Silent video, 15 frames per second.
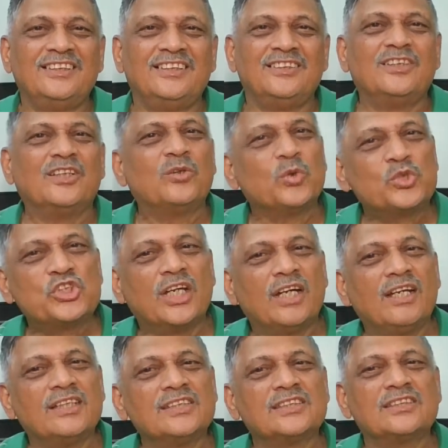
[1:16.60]
the
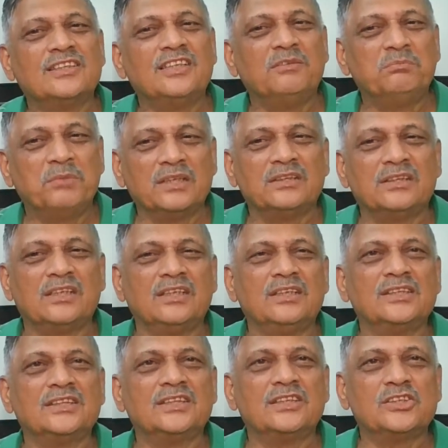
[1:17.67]
ruchas, the
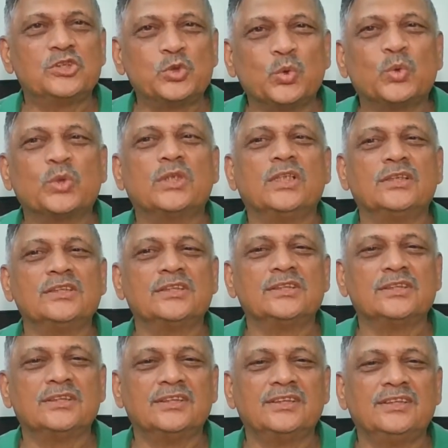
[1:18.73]
mantras, the suktas,
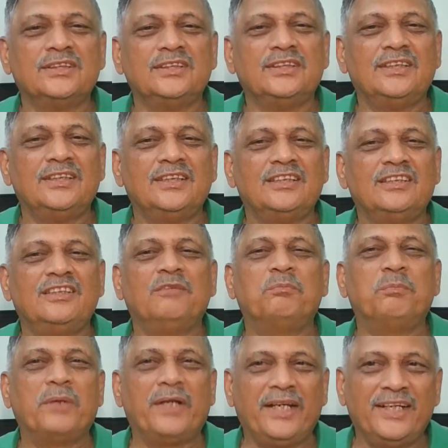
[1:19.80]
the
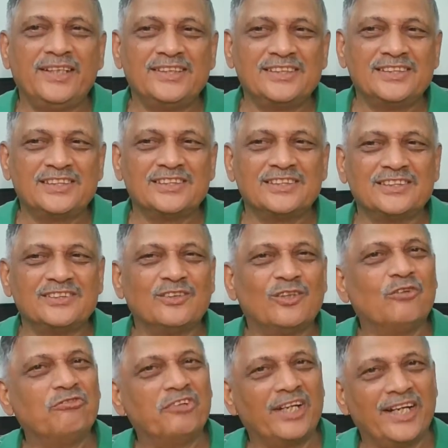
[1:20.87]
prayers
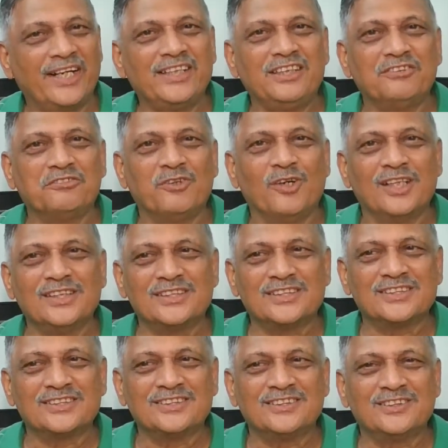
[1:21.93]
of variety of
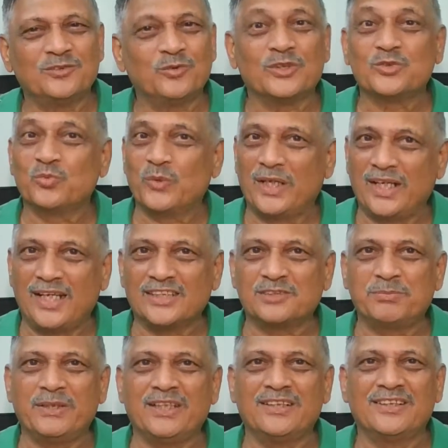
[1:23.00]
gods was one
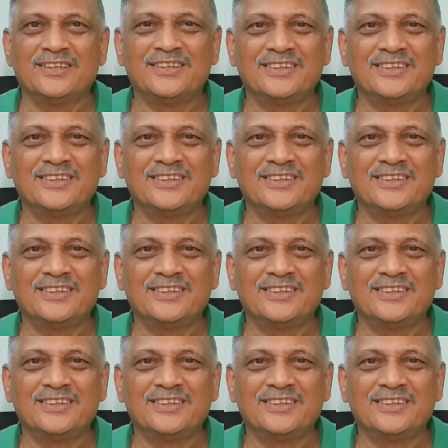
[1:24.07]
aspect.